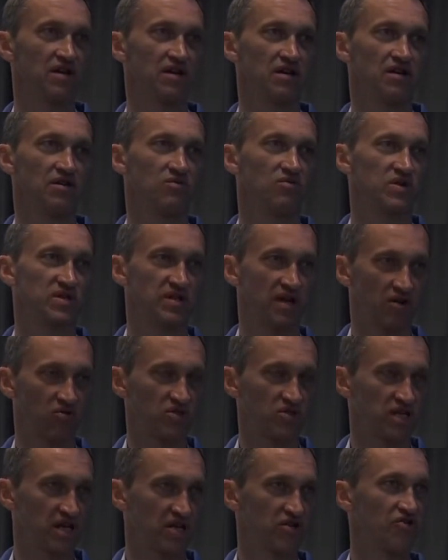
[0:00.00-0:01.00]
without
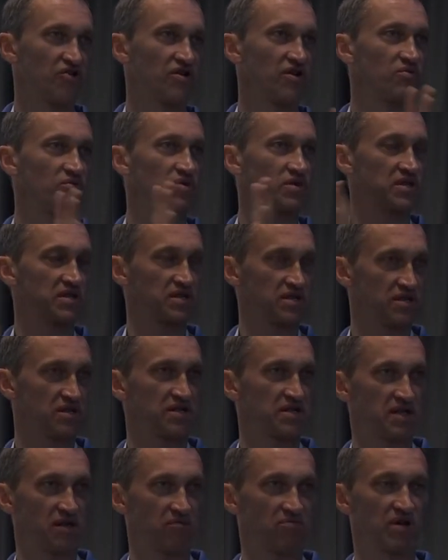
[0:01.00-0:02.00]
surgery with
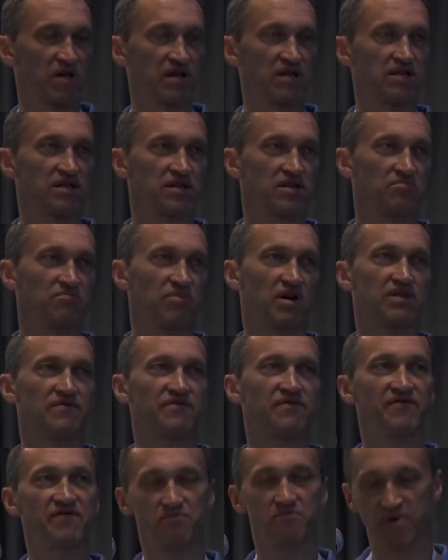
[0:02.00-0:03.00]
instability, but
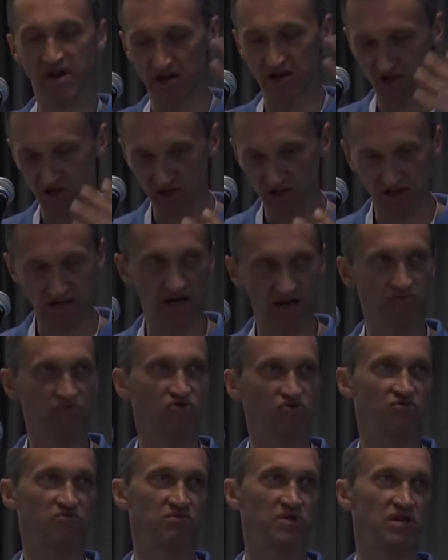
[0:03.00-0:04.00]
the patient come
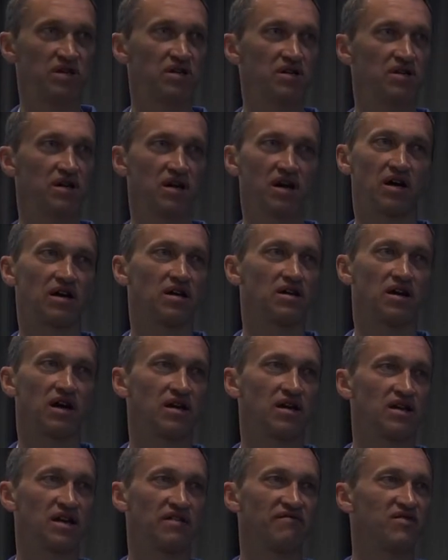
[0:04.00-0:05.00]
to me, I, I
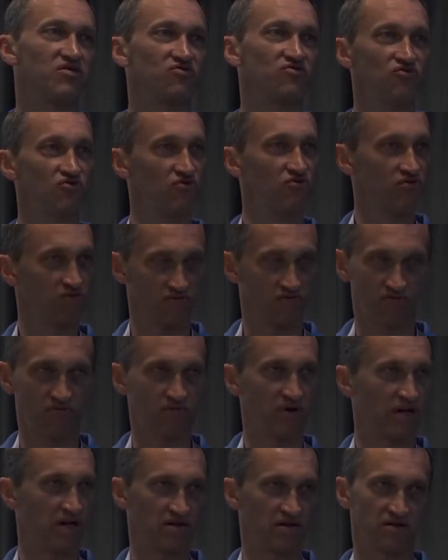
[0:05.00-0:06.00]
never do
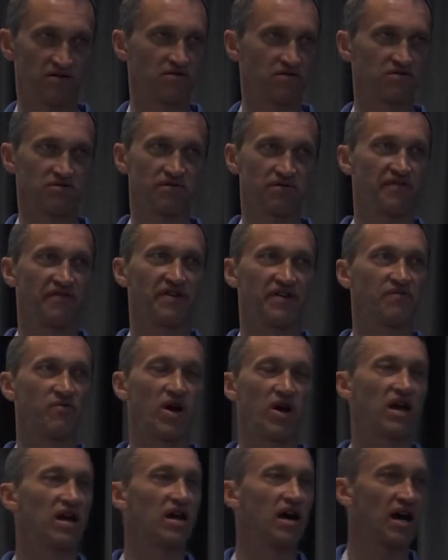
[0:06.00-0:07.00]
when the
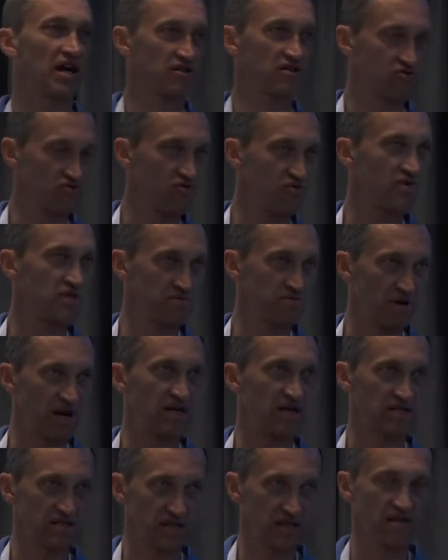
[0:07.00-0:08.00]
way I do with
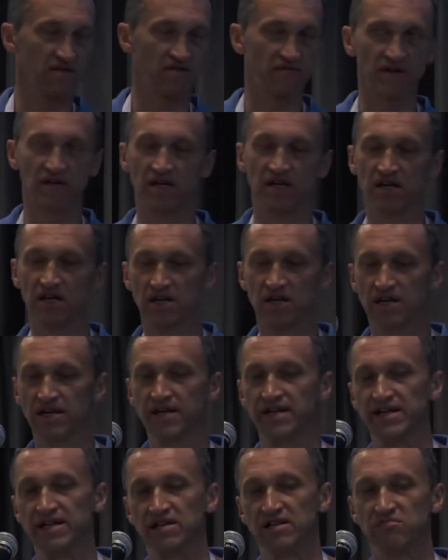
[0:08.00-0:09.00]
myself.
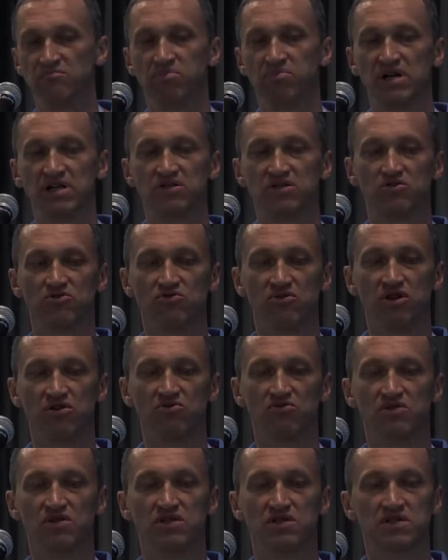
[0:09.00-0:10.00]
But you know,
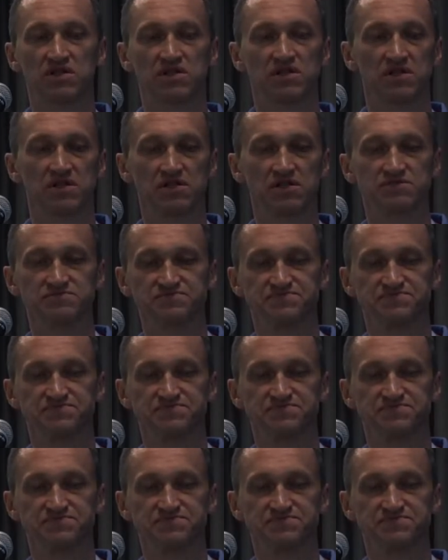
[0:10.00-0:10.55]
it's uh,